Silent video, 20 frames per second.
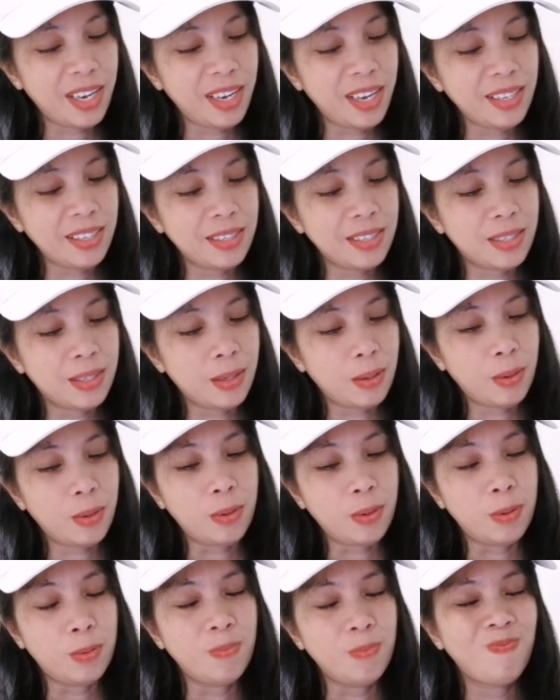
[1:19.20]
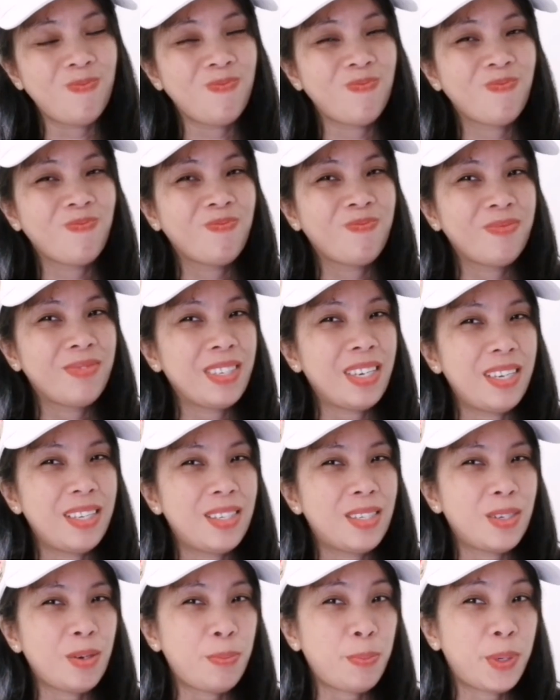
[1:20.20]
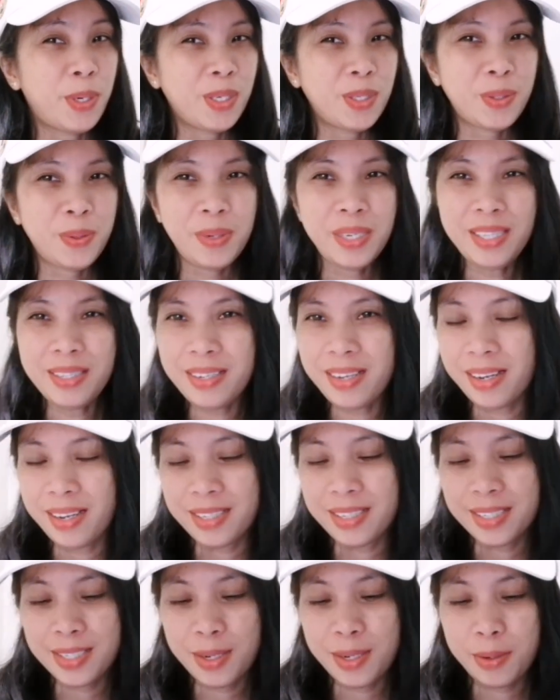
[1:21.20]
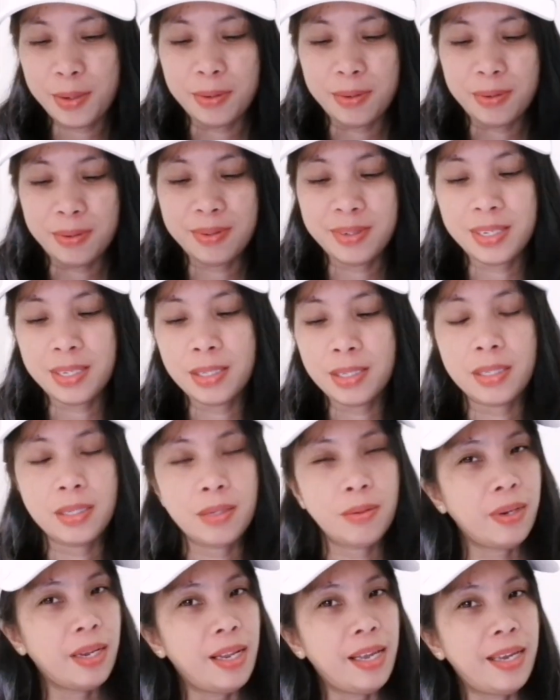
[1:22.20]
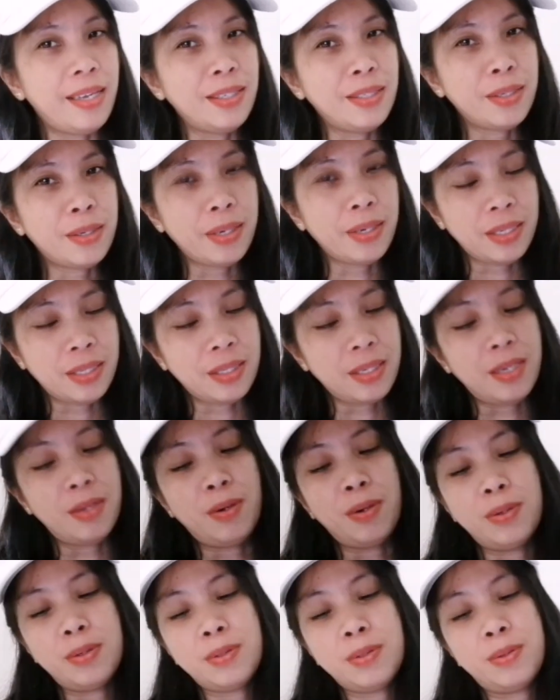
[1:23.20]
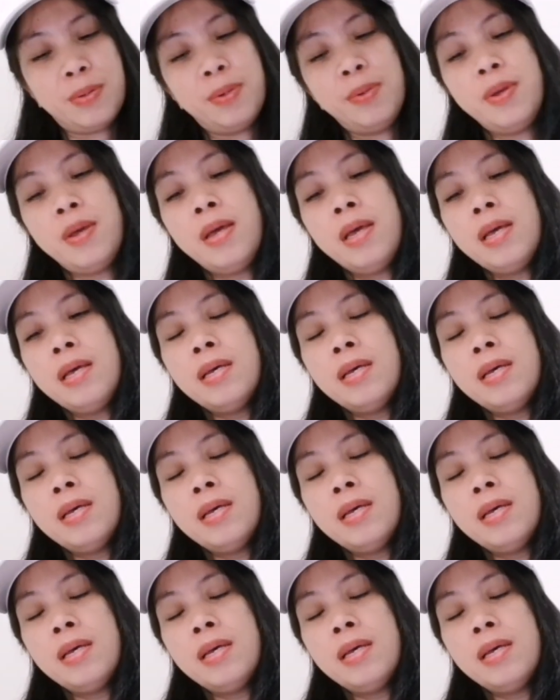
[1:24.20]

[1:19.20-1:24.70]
right? So it's super trending. So it's really interested also.